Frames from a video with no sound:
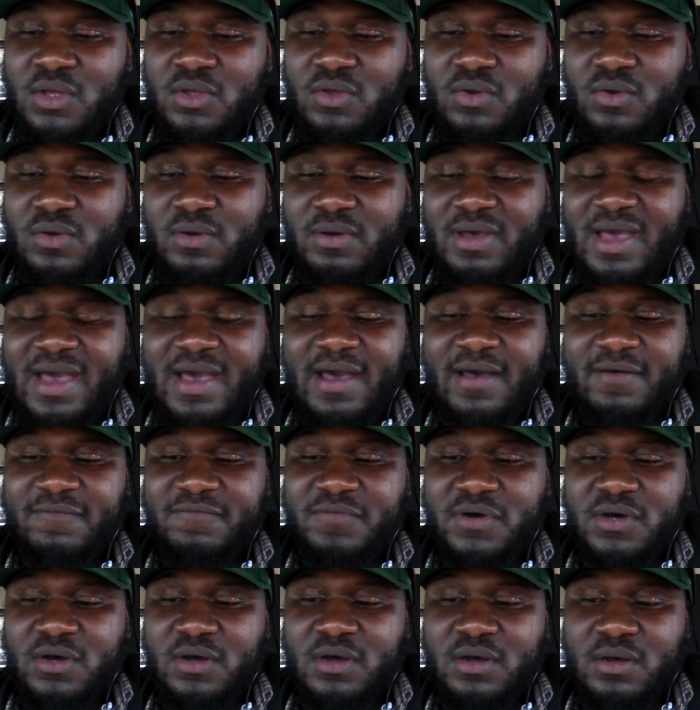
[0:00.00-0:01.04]
You could have
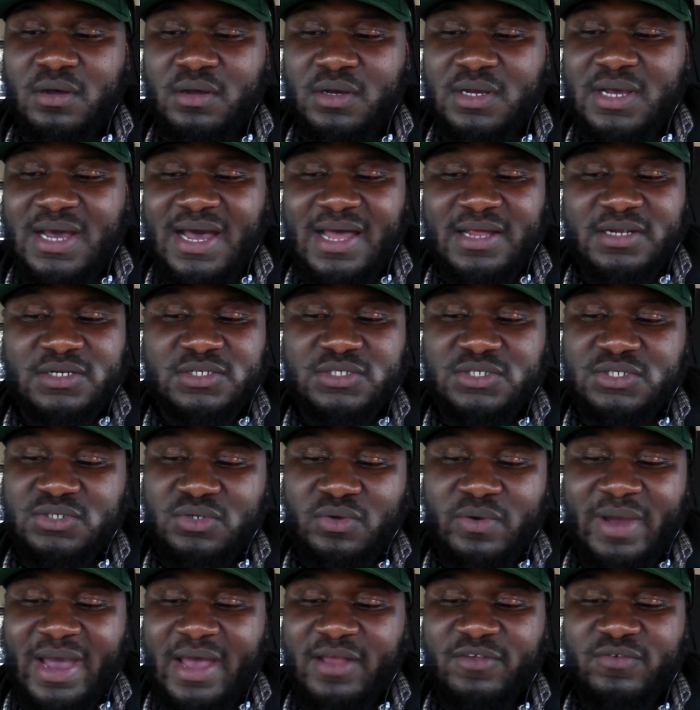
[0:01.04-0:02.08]
college
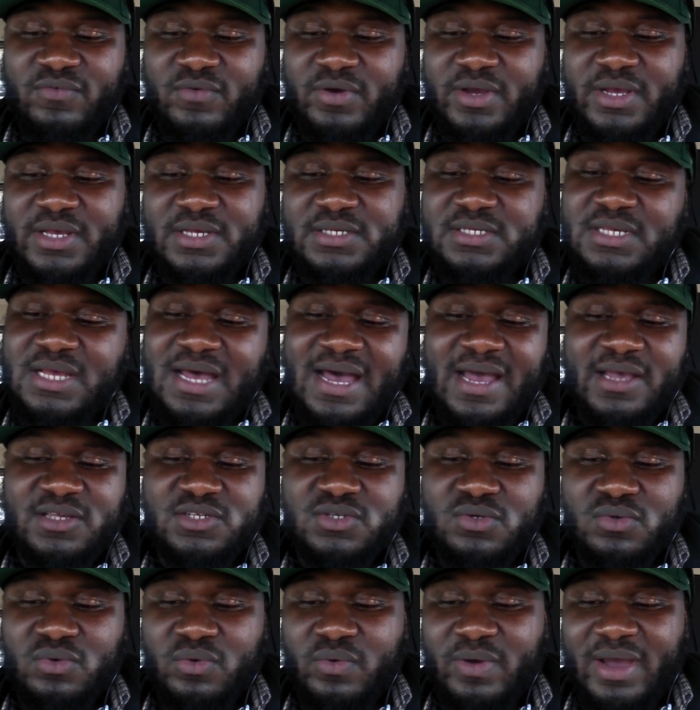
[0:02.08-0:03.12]
graduates, high
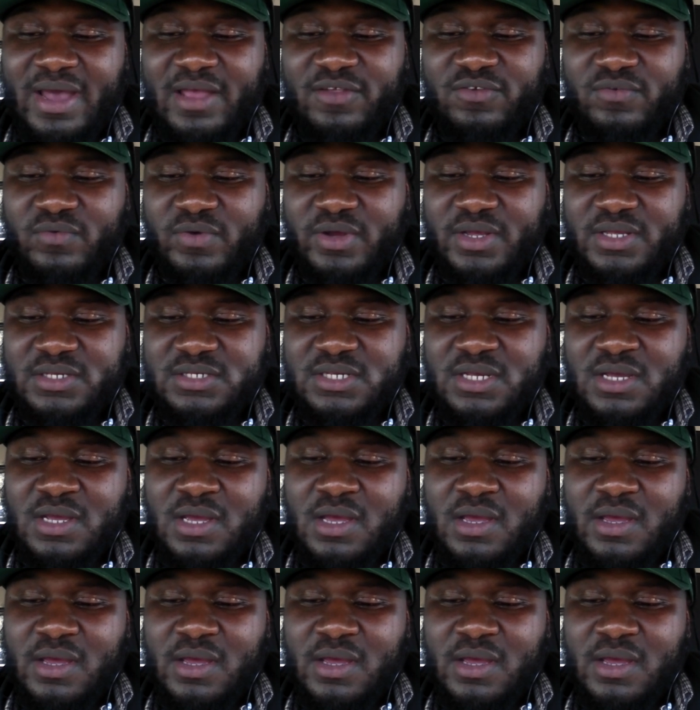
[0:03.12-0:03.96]
school graduates.